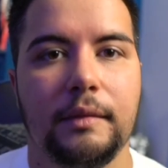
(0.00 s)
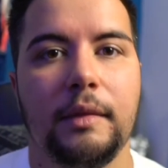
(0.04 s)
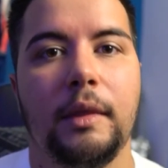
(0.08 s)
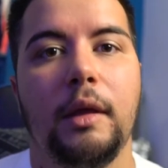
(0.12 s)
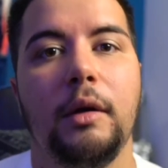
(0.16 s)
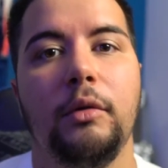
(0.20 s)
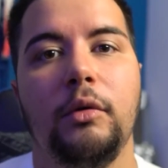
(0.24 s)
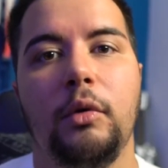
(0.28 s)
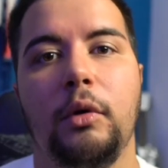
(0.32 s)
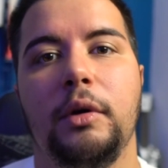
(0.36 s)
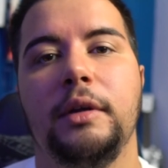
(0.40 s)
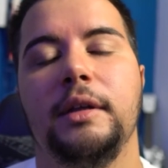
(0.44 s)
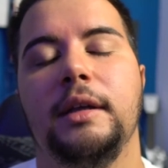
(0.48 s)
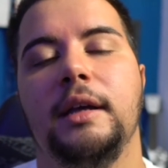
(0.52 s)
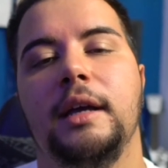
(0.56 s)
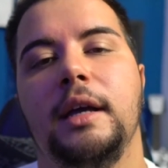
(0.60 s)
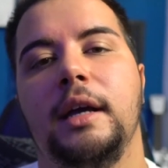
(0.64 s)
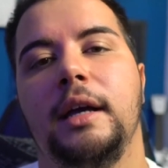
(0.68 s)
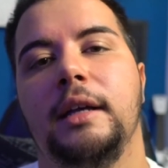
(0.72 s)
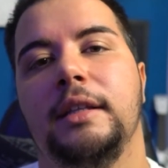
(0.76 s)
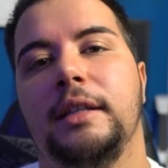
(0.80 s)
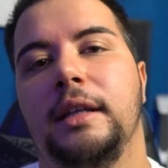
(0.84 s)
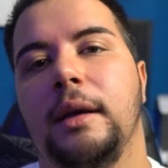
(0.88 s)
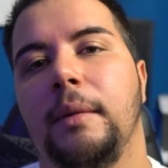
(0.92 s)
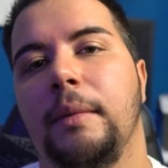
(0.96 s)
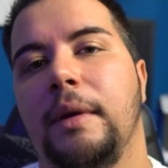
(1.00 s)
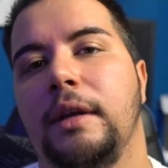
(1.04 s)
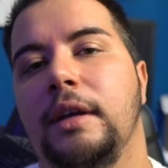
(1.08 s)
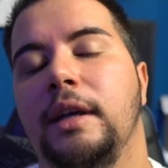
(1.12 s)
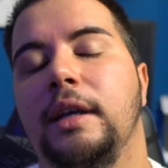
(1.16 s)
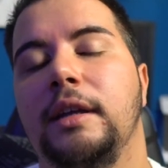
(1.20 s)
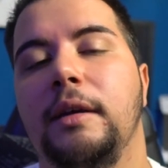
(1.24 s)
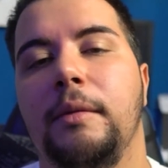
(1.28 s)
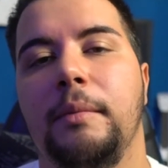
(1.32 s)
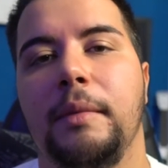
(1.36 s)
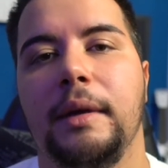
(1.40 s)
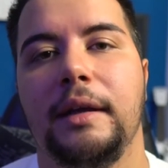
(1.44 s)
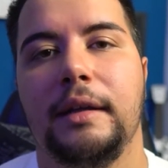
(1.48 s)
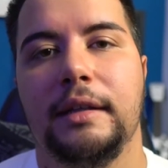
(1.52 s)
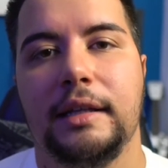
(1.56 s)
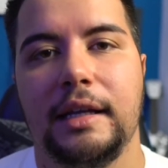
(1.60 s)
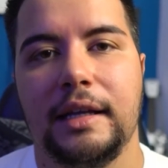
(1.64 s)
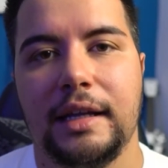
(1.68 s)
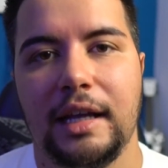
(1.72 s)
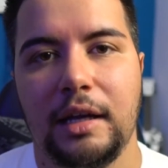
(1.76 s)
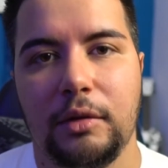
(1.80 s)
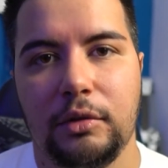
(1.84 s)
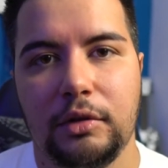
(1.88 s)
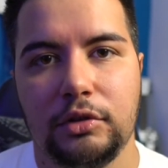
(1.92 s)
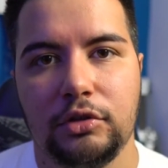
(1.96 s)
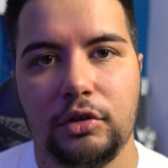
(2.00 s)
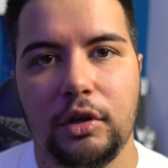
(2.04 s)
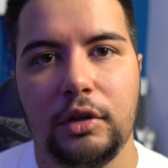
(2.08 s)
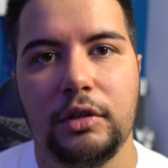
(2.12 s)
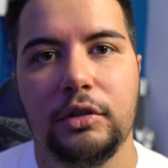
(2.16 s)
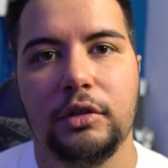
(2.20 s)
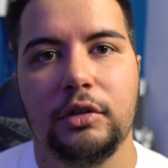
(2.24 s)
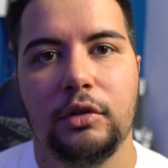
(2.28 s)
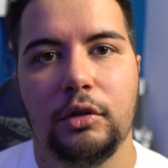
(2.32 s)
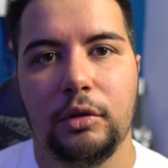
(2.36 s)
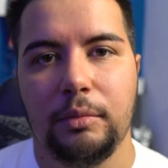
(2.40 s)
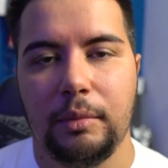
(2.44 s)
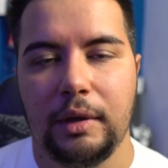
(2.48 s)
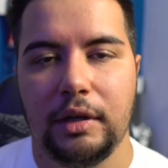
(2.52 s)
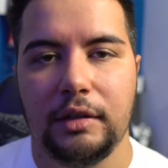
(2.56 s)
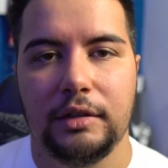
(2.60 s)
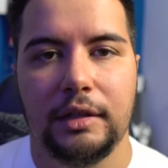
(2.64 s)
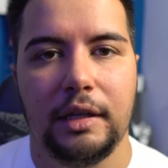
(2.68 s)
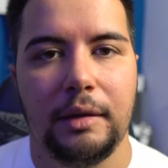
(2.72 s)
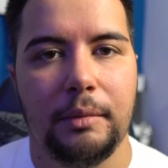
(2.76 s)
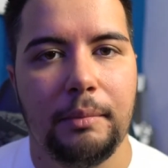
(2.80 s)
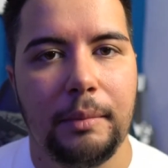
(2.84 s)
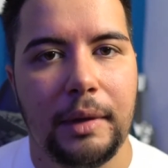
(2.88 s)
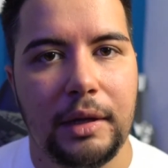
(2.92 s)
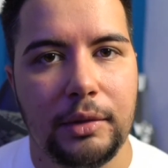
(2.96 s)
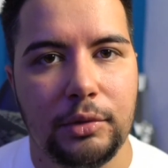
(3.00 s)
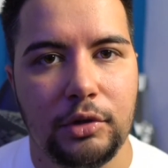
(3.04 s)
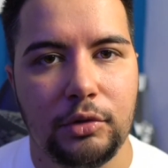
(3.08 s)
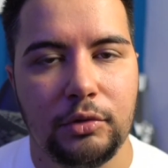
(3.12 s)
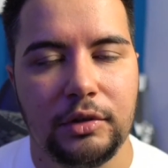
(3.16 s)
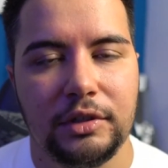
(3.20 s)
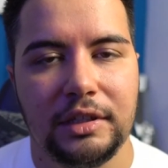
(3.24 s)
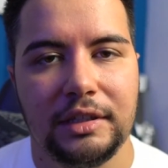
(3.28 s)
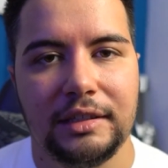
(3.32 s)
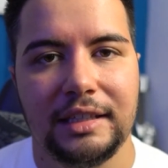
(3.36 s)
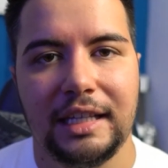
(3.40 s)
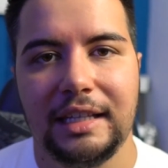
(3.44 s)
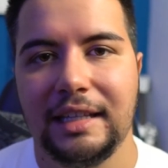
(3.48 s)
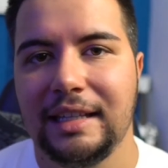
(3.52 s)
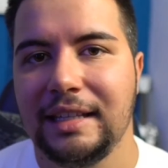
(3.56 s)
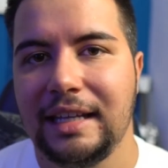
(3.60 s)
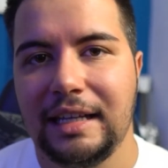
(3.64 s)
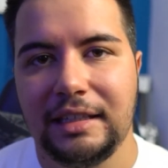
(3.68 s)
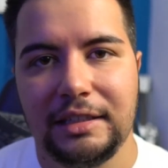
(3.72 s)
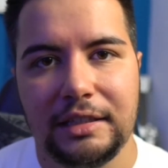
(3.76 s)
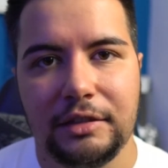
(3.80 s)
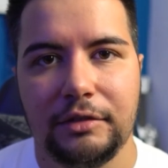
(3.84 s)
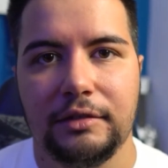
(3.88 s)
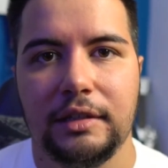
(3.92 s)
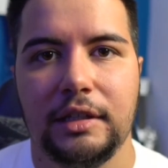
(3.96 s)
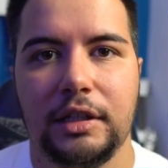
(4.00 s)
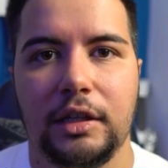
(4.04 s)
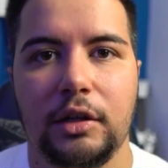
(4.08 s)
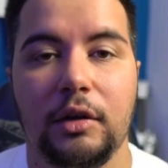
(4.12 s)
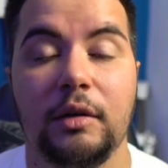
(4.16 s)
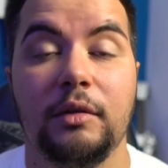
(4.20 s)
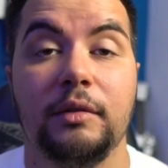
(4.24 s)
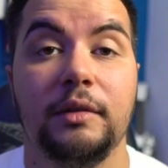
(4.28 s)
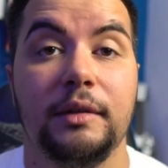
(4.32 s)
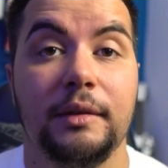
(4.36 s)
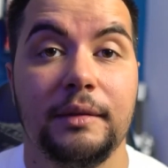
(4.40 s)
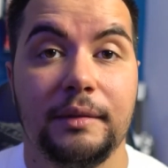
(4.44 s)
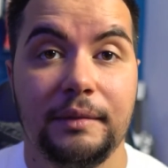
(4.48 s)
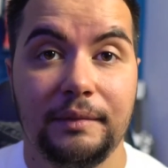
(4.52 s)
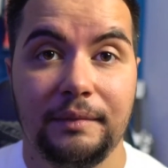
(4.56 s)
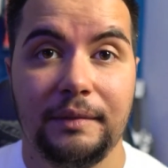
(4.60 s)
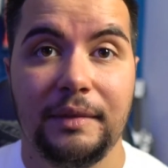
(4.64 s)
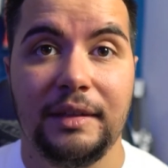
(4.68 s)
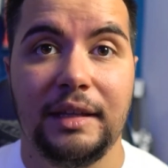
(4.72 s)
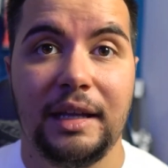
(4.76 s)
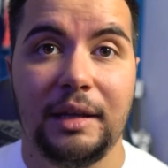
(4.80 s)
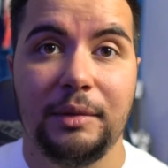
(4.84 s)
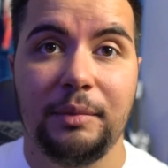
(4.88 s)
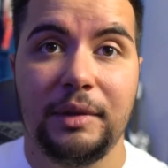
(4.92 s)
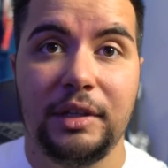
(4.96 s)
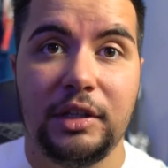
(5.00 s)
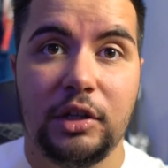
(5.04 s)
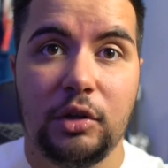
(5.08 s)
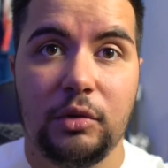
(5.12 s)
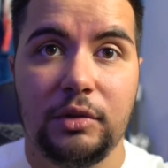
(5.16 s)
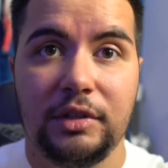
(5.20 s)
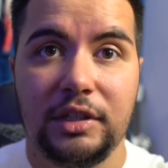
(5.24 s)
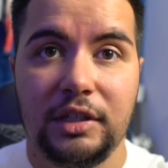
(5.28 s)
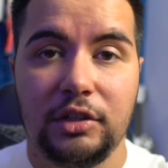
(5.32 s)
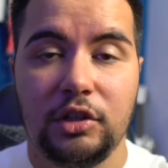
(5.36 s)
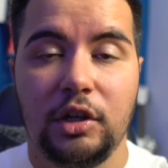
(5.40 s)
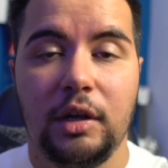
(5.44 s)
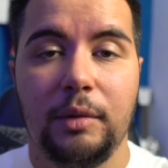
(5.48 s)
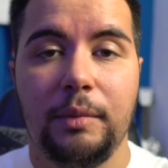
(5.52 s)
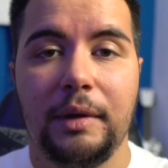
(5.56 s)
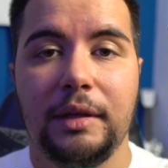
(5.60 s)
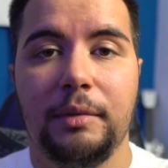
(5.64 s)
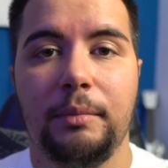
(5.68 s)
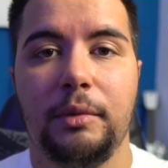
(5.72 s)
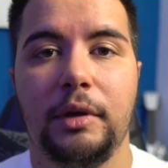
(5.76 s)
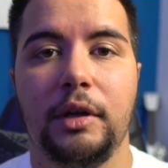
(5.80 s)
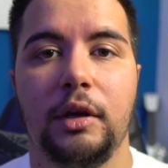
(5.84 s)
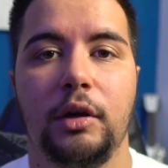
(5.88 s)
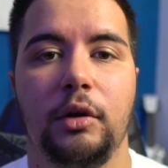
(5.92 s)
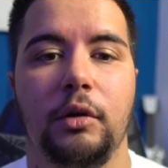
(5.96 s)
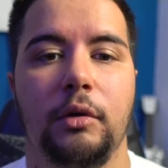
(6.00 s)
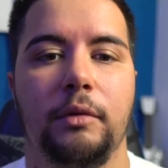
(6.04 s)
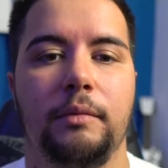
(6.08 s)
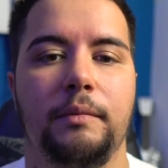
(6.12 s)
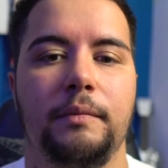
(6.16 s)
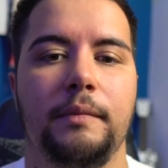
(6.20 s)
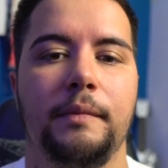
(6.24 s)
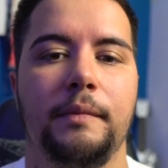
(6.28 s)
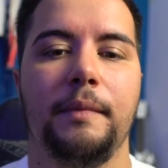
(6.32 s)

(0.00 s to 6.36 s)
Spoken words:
Of course, there are some adjustments and I will talk to you about them maybe with a dedicated video. Let me know with a comment below.